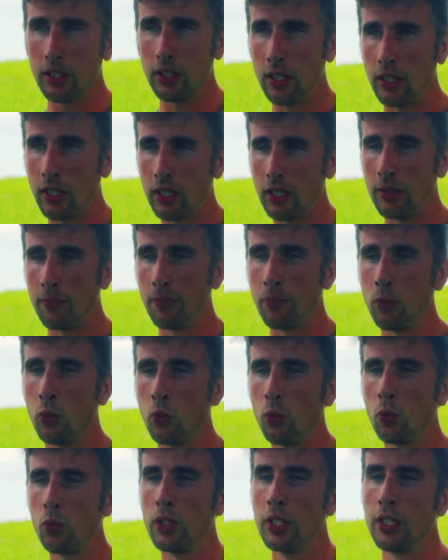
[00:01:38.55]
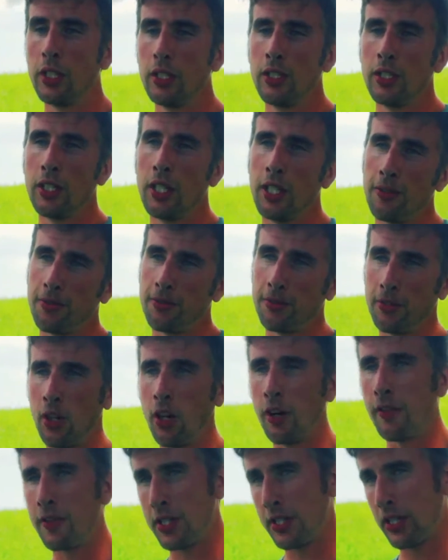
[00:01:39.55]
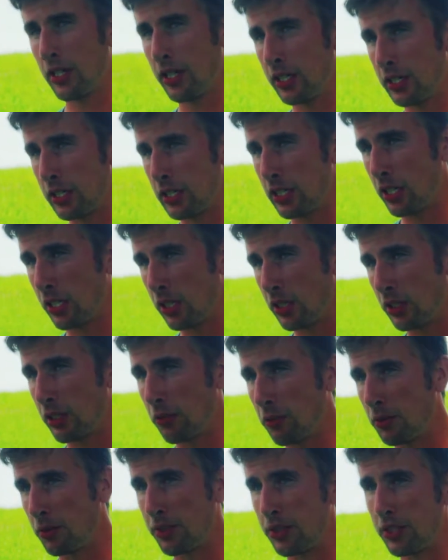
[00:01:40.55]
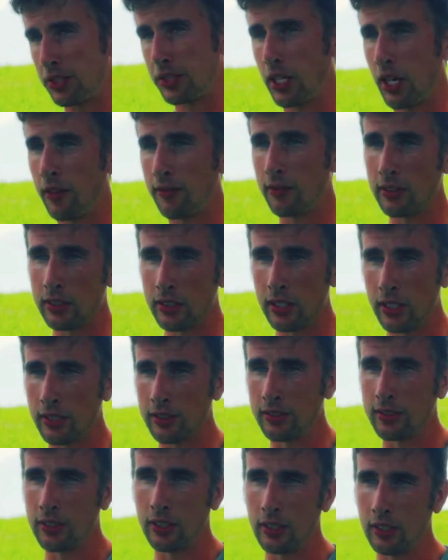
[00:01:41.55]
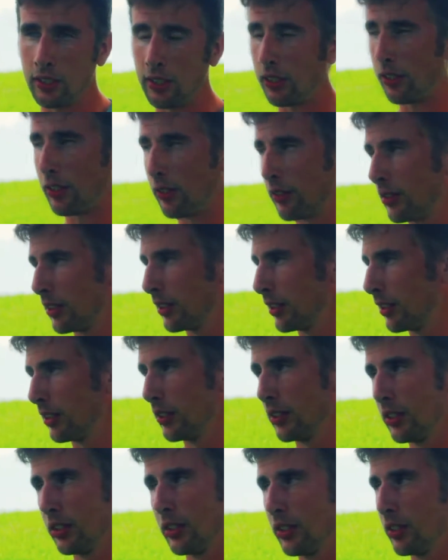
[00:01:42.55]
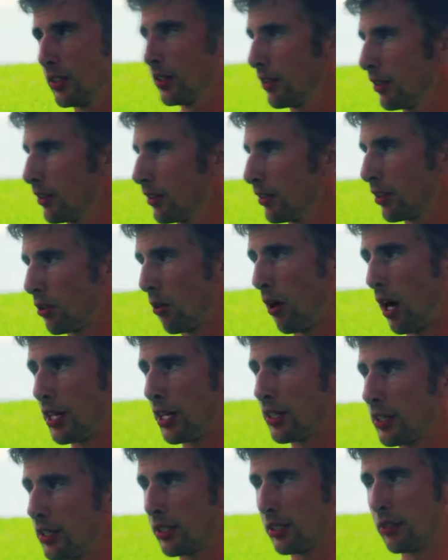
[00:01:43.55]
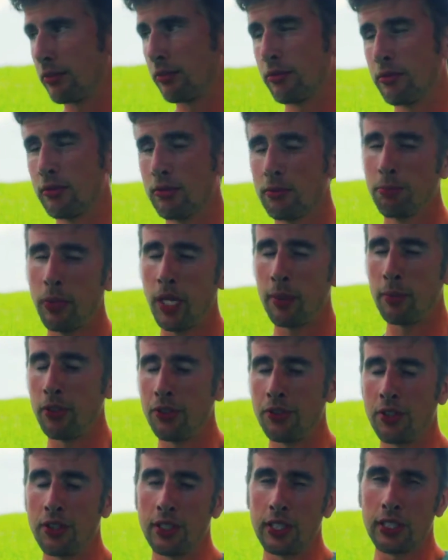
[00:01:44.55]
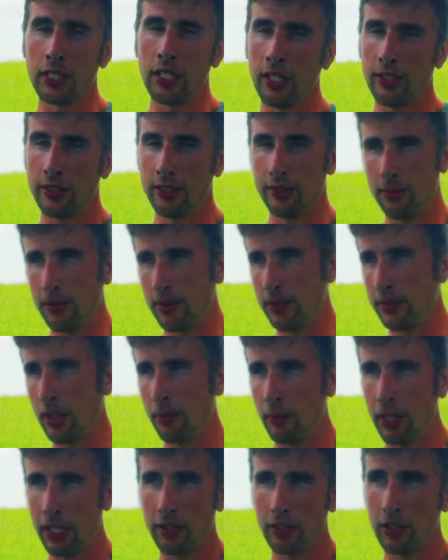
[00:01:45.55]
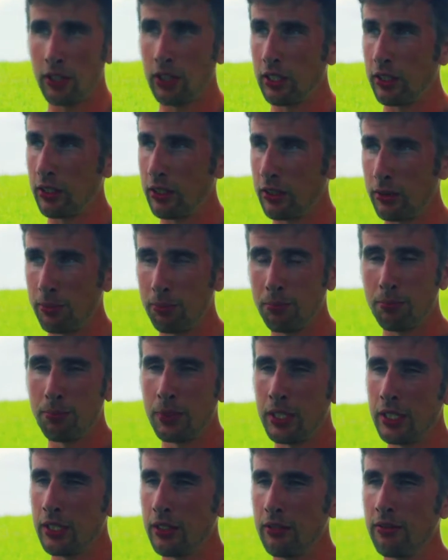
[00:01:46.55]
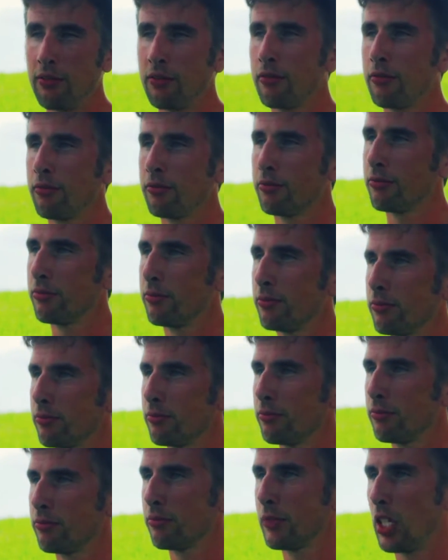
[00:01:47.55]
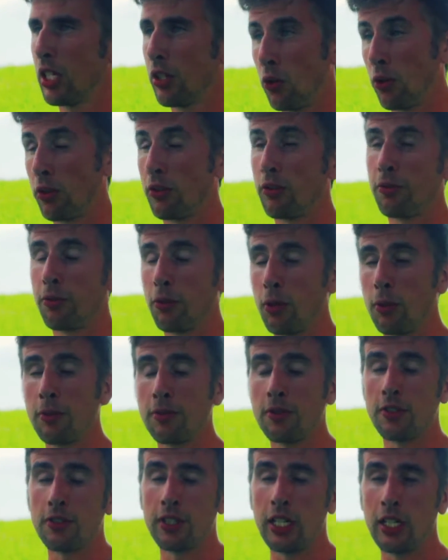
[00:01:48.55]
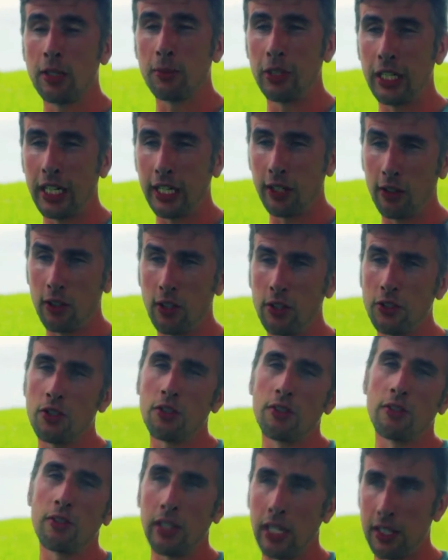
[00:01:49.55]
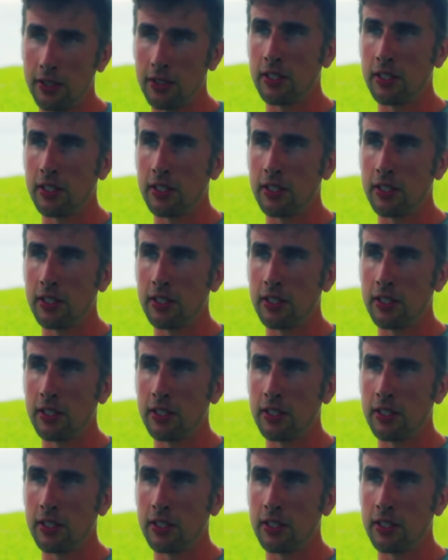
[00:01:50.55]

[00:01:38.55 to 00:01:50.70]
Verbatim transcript: Um, if all of a sudden, you know, it was discovered that uh, grinding pebbles into dust was somehow going to be a northern form of sustainable agriculture, that's the